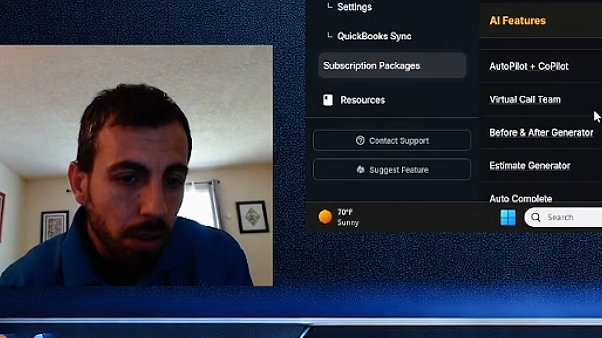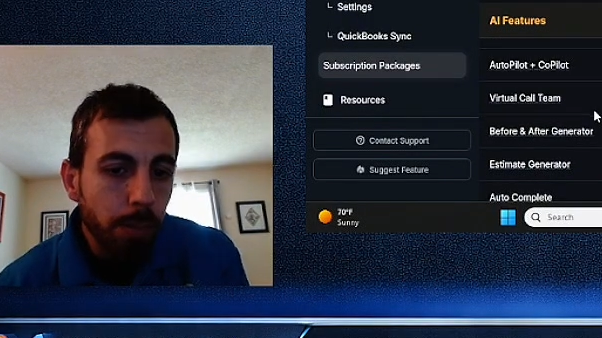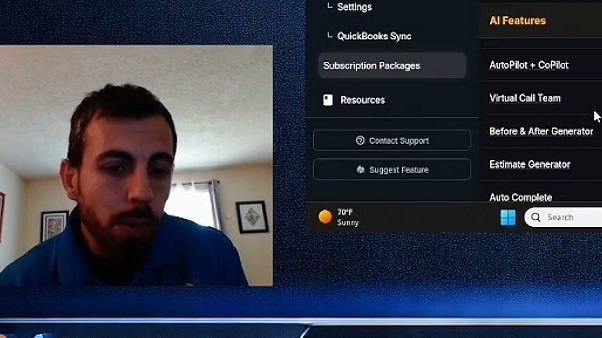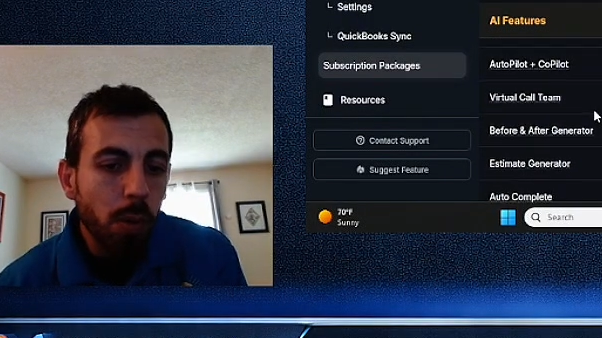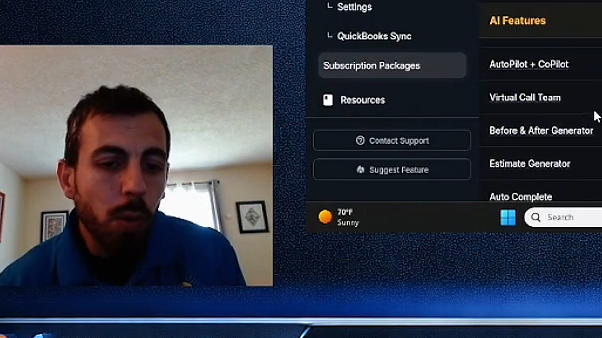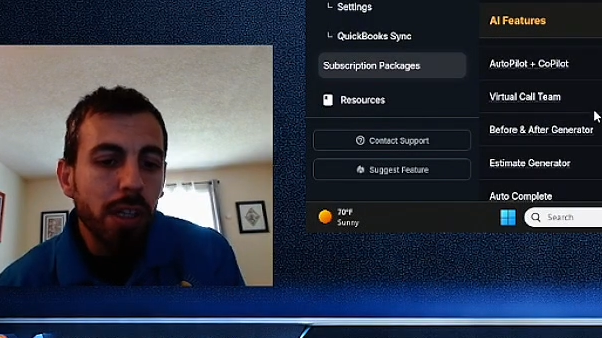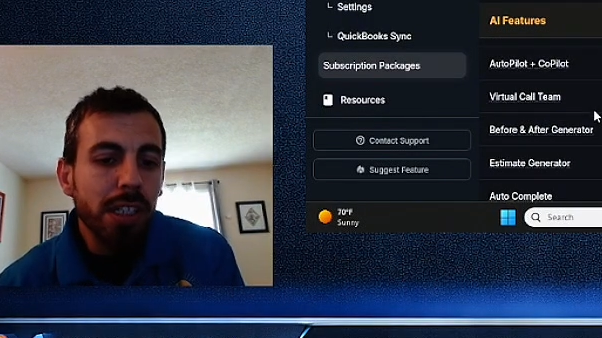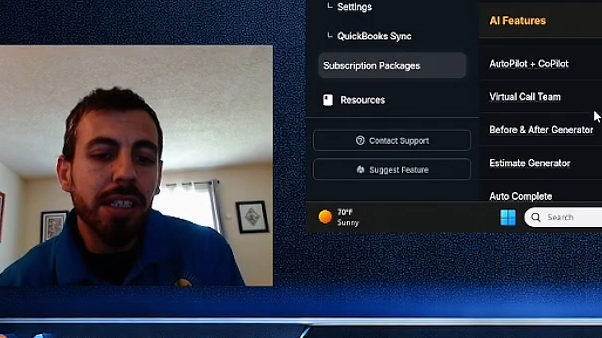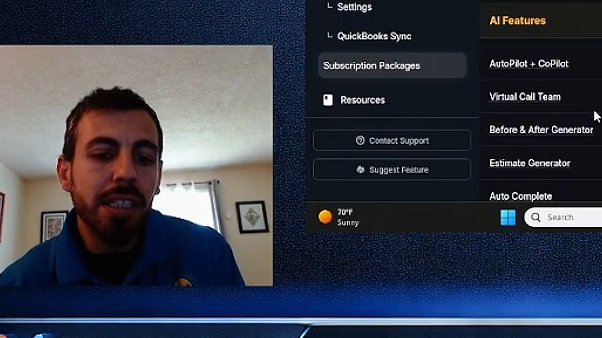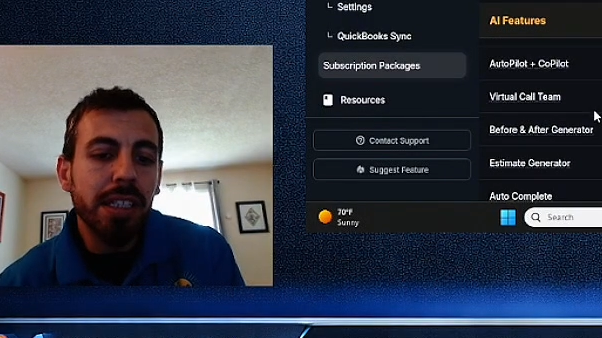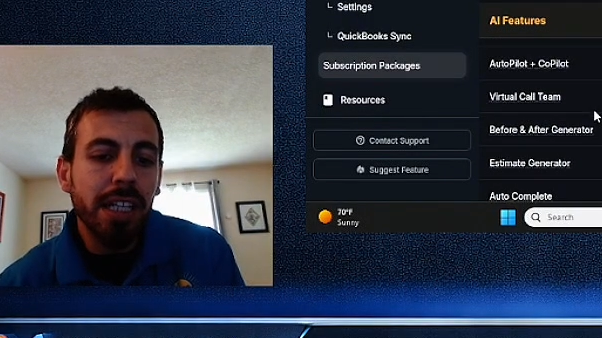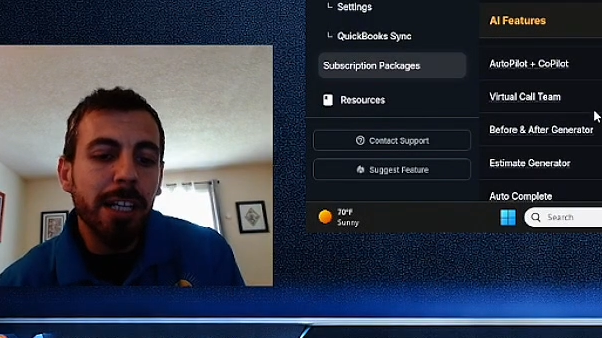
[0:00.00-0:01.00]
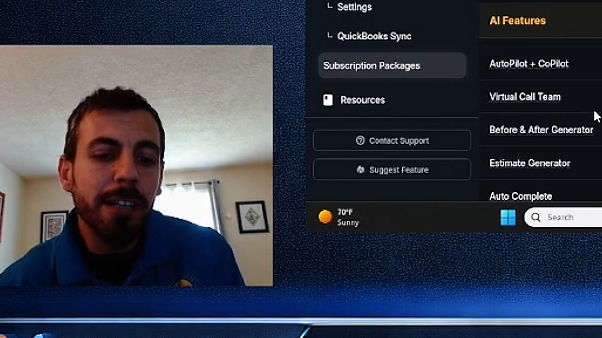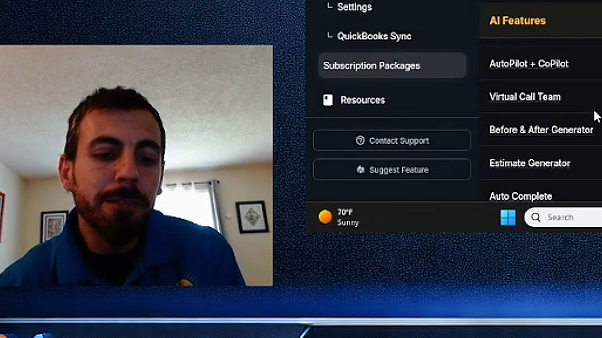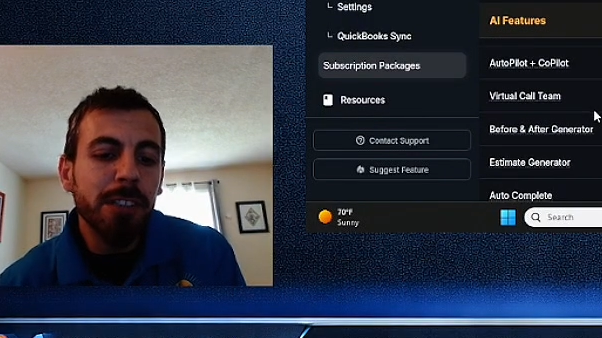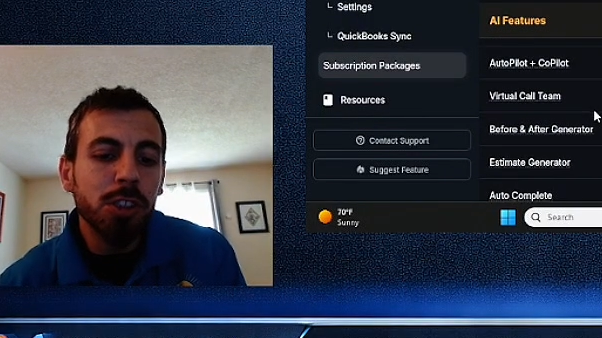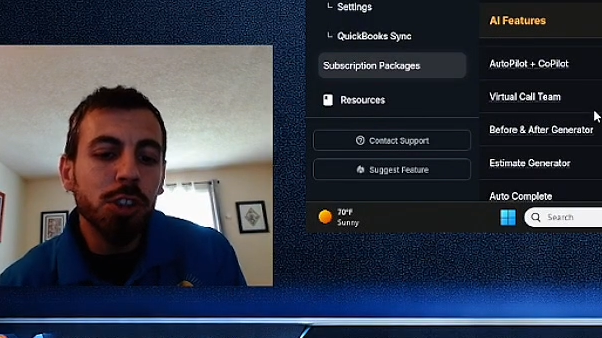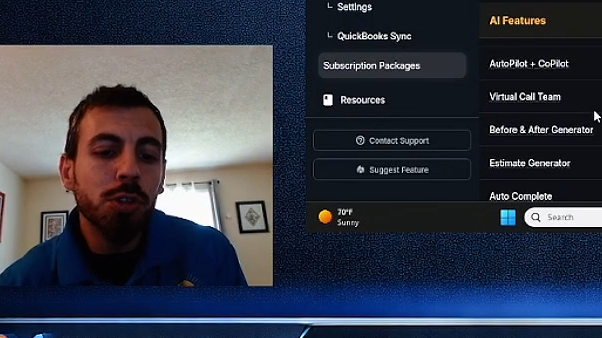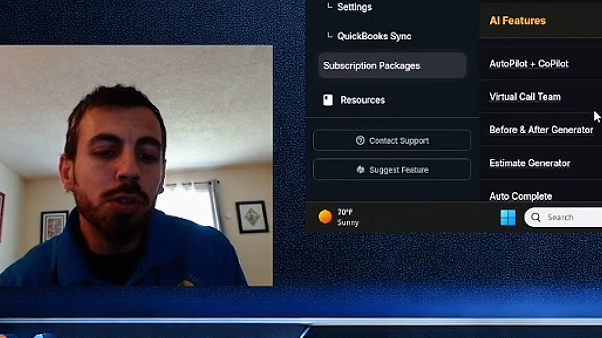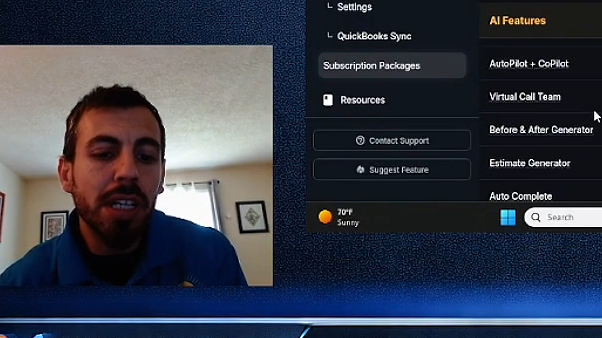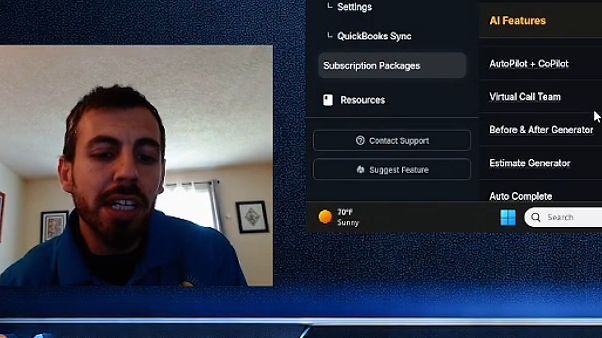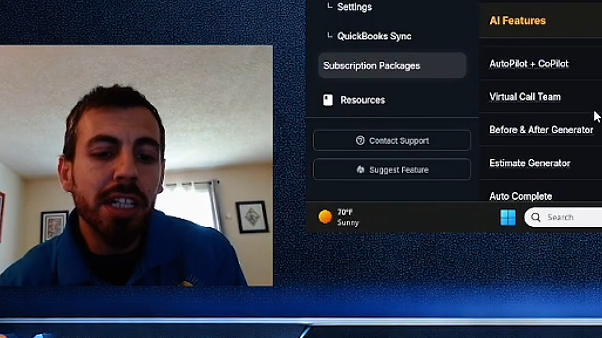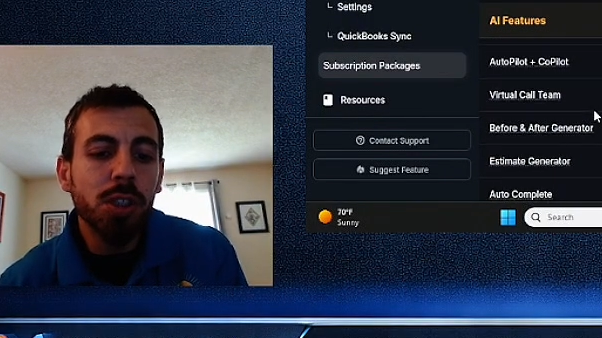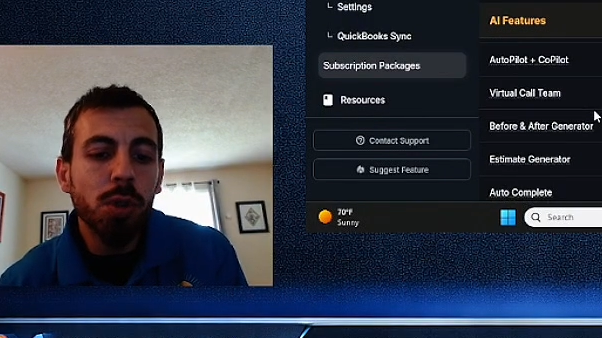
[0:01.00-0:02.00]
But what the AI features you
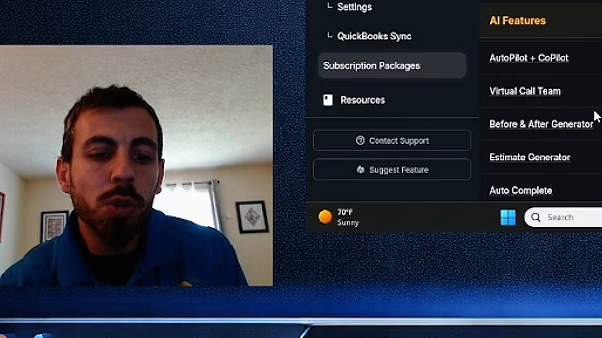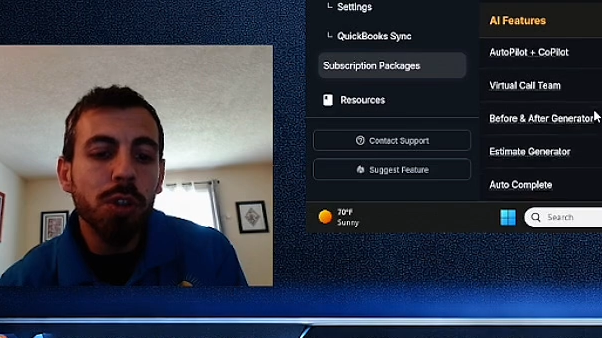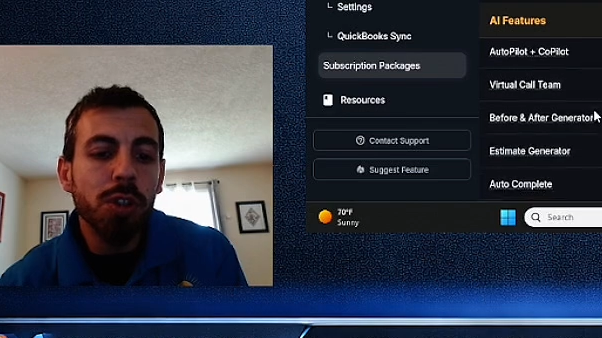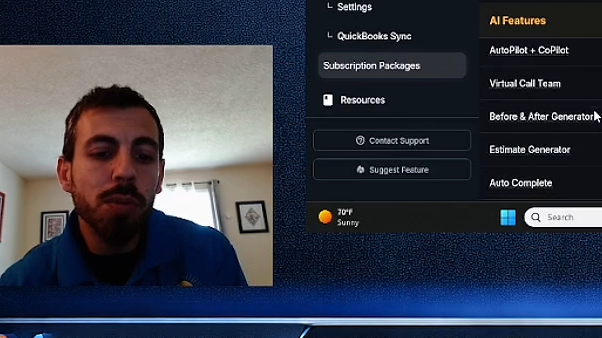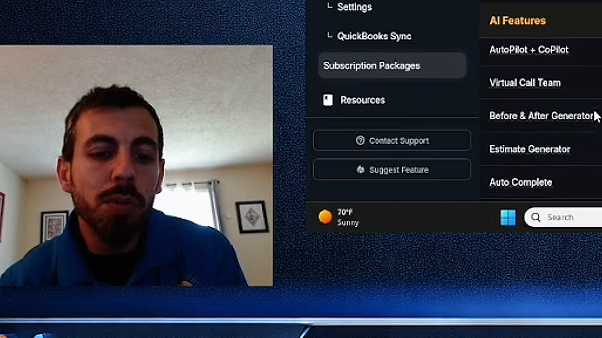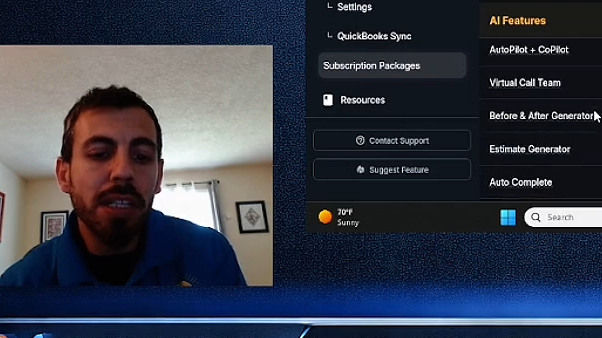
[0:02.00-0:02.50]
can do with them,